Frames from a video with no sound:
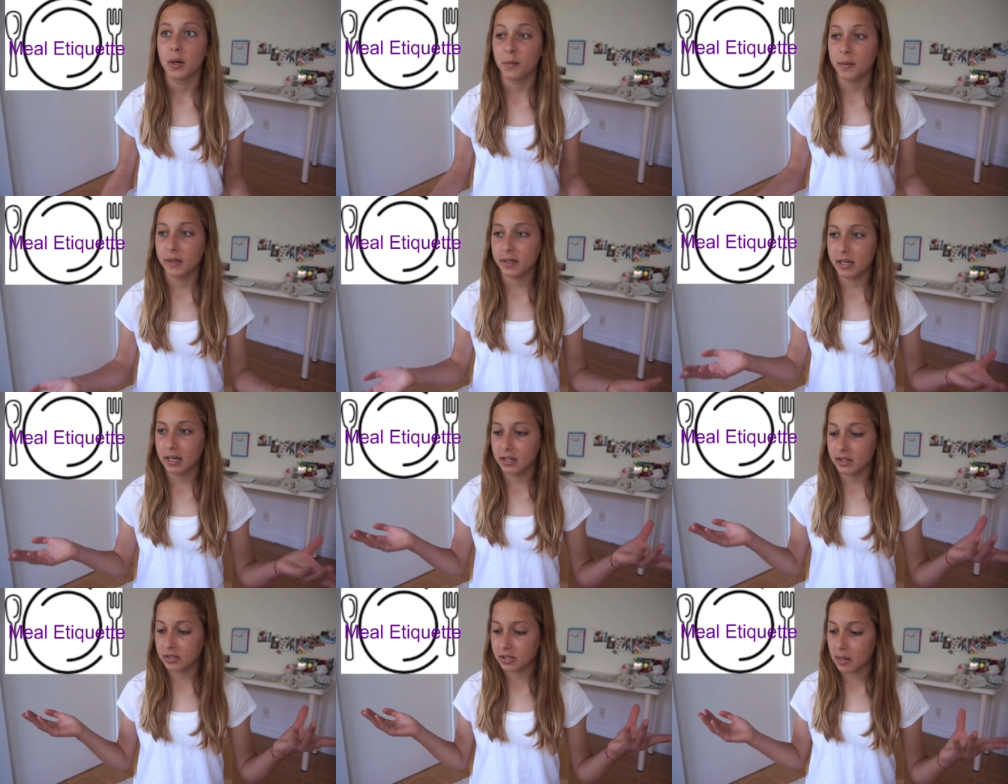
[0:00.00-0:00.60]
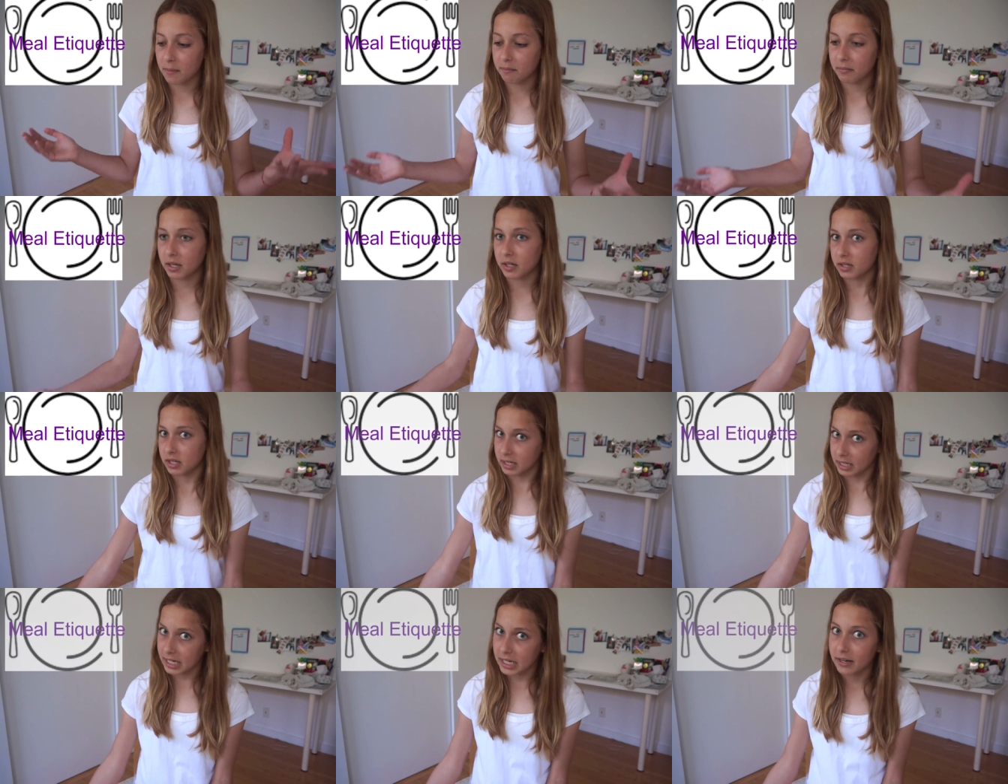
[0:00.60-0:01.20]
we need something
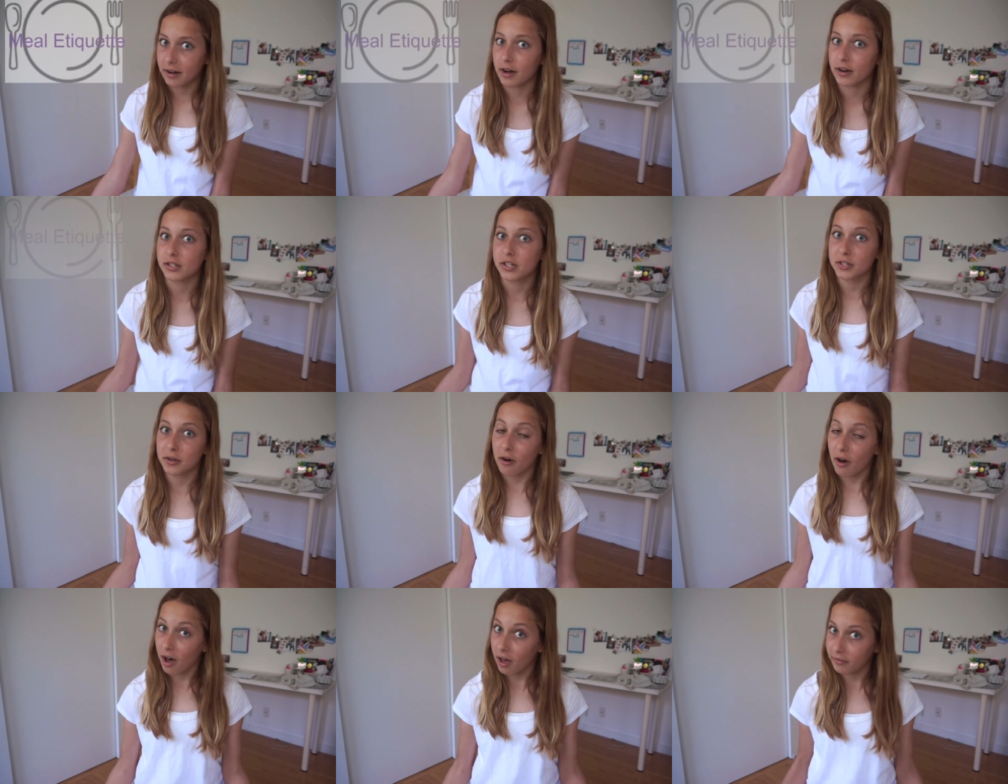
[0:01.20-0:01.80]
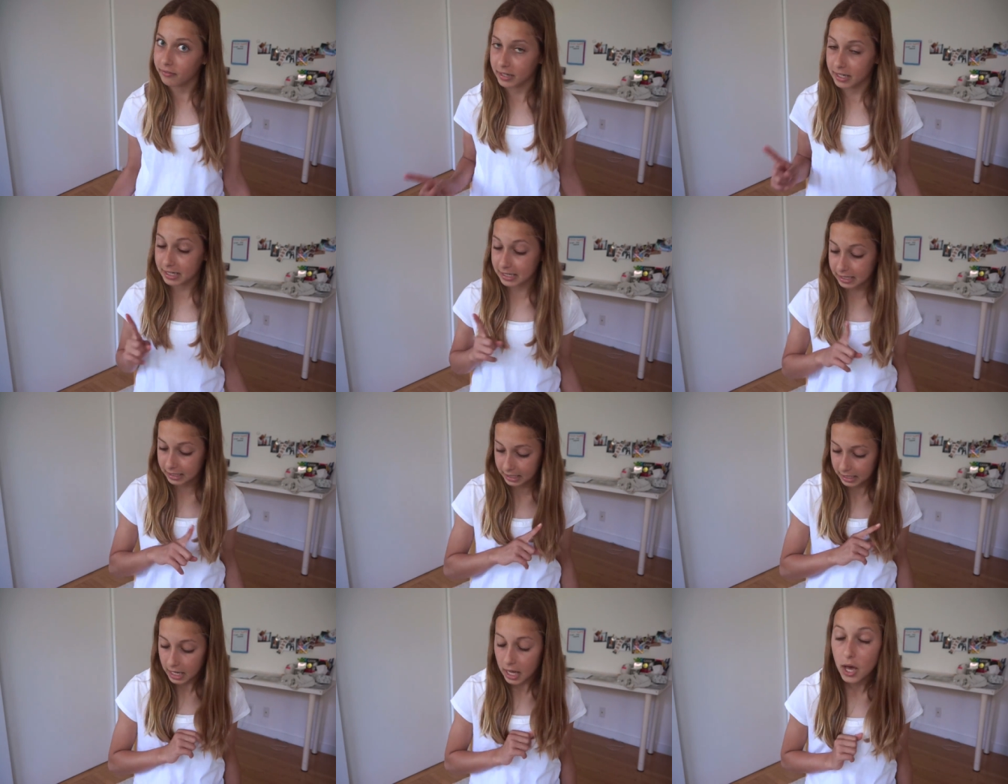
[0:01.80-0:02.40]
to eat on, so
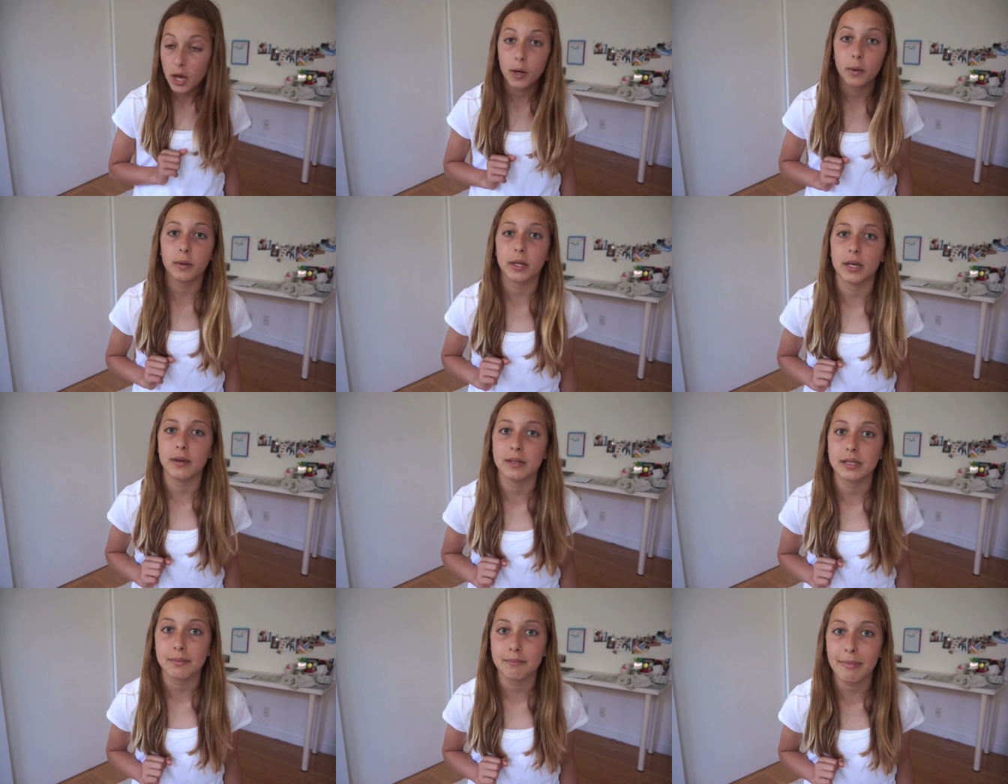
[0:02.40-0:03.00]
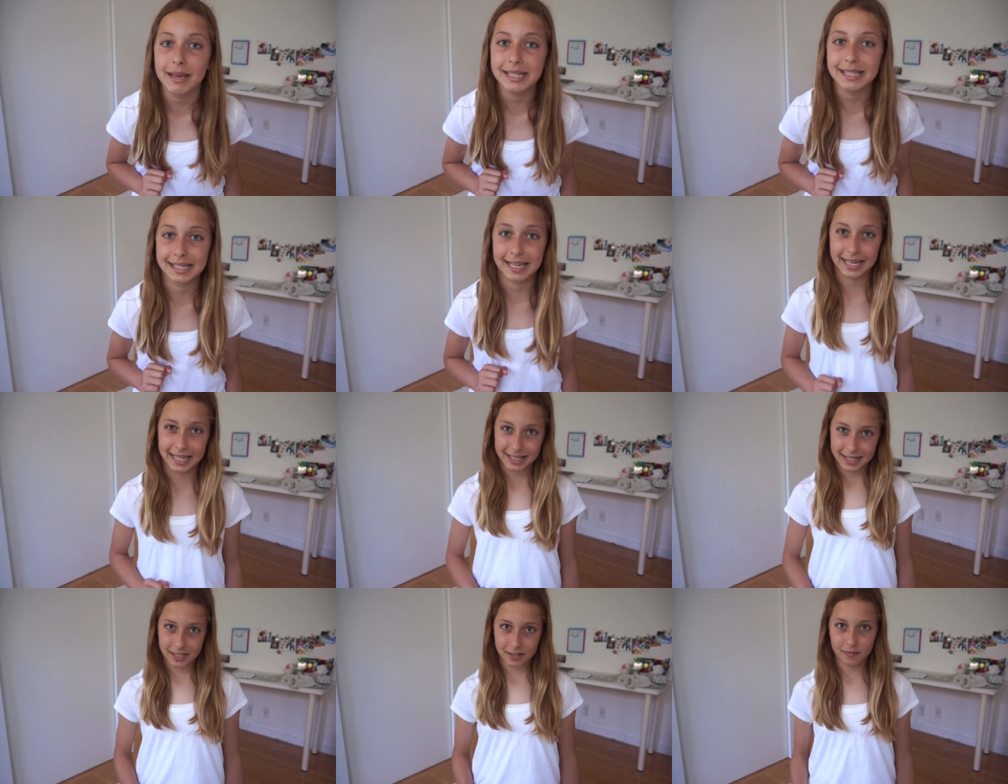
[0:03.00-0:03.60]
obviously we use mess
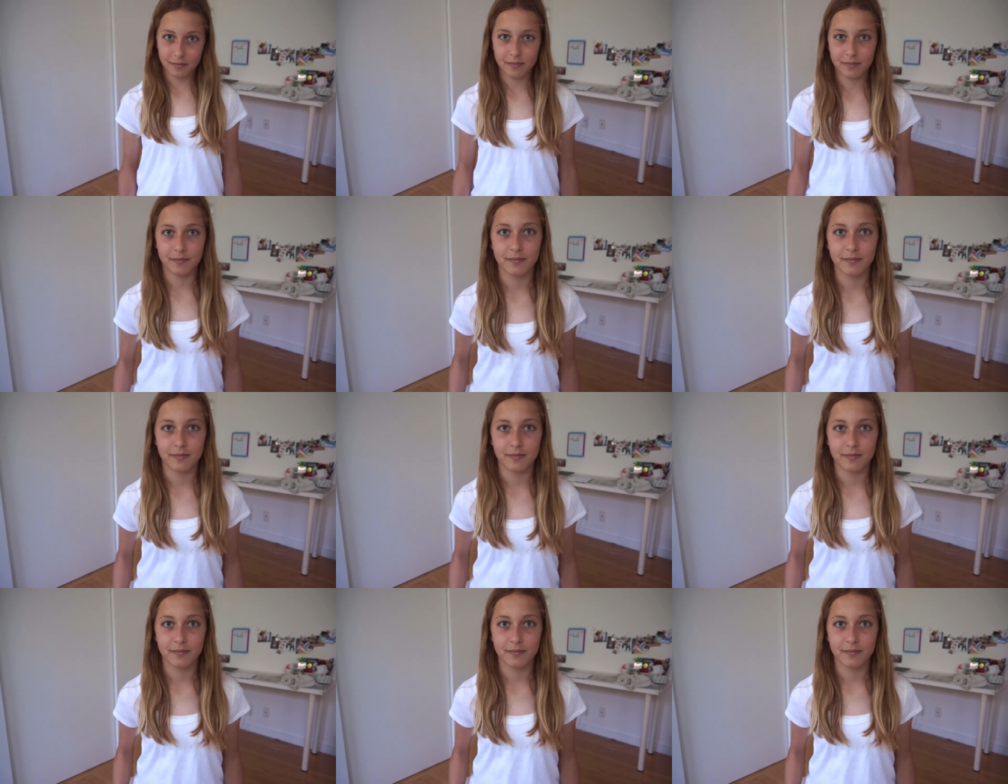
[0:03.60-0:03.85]
kits.